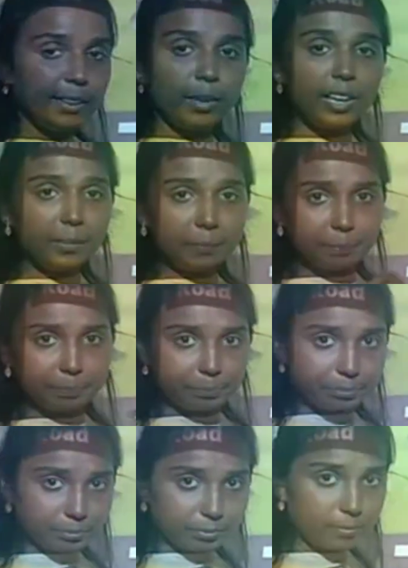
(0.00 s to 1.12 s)
your
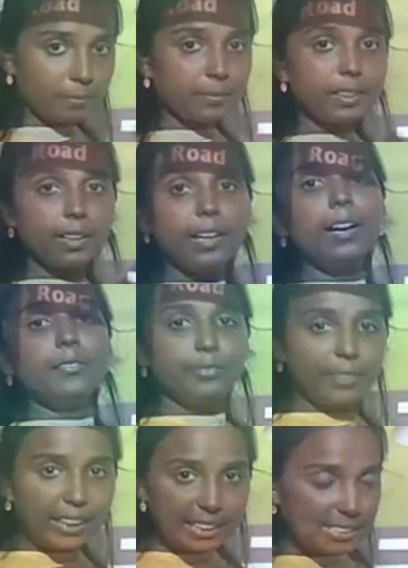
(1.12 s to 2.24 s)

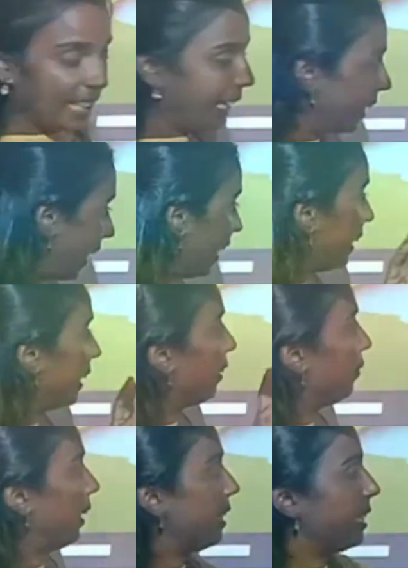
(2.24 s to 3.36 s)
front side, right? In the
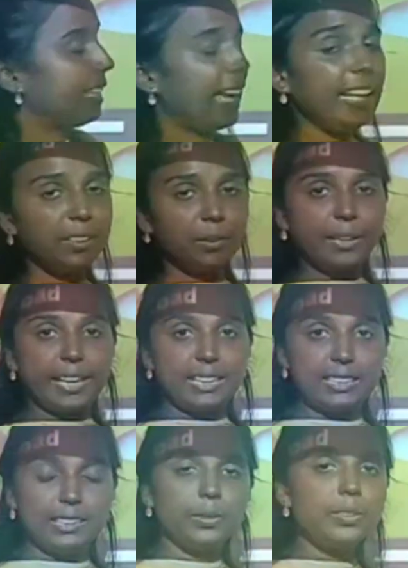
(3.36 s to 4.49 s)
front side you
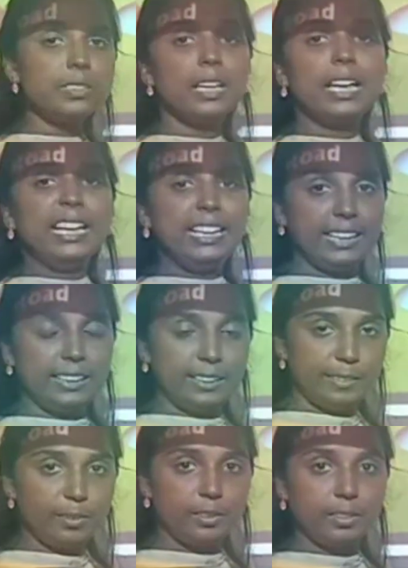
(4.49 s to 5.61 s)
can use Hill
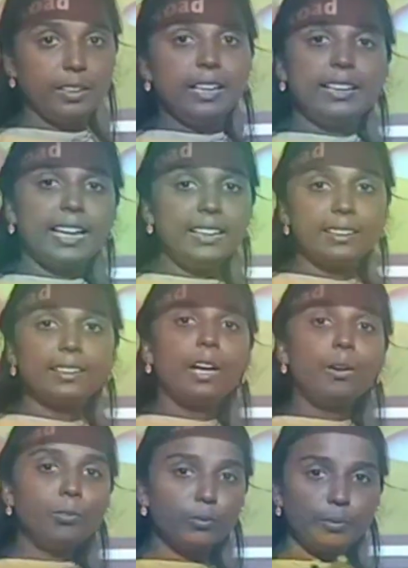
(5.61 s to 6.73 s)
Road, right?
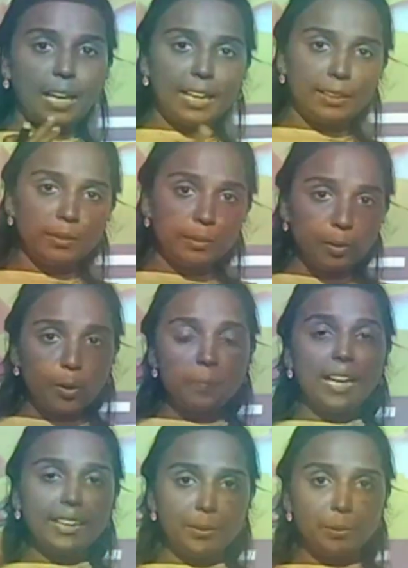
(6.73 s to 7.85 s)
Now I hope
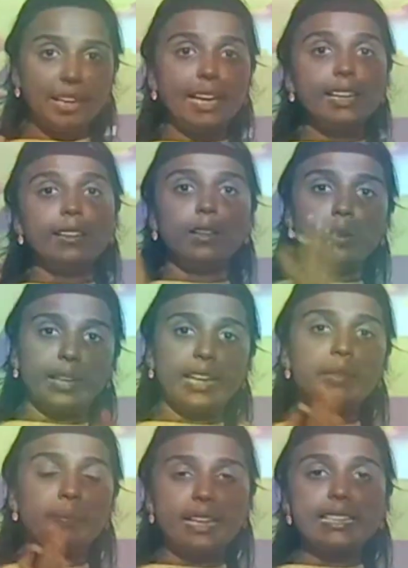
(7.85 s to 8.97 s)
that you can
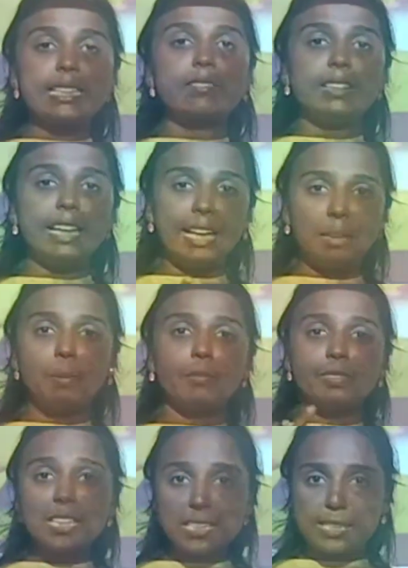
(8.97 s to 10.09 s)
locate places with the help
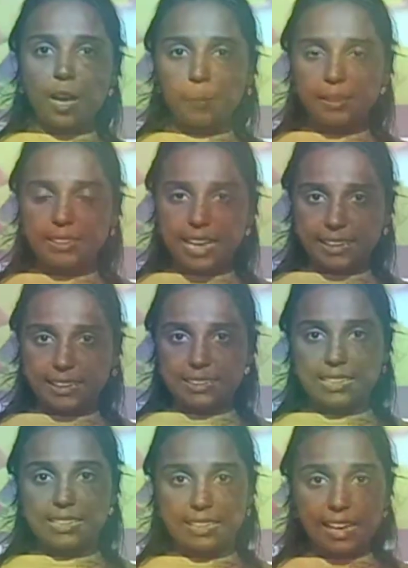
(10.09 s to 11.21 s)
of this common
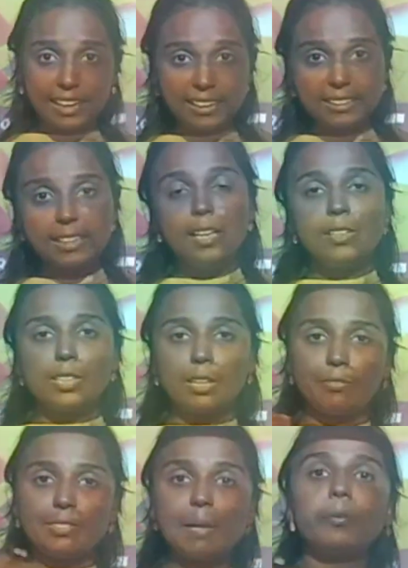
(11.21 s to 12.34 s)
directions, right? So
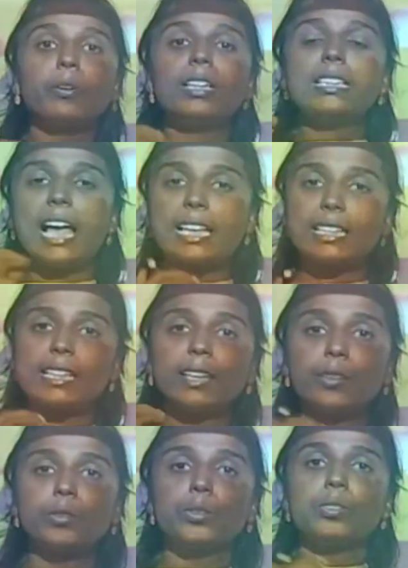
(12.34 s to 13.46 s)
if someone is asking
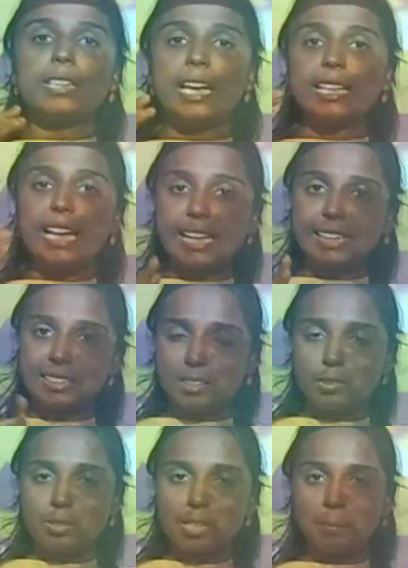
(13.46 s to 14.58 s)
you to say direction
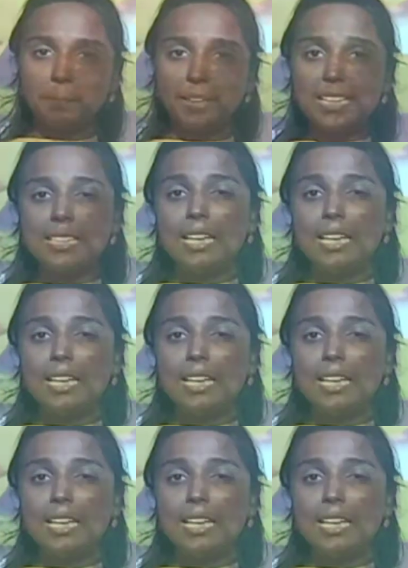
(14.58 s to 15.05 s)
to some place,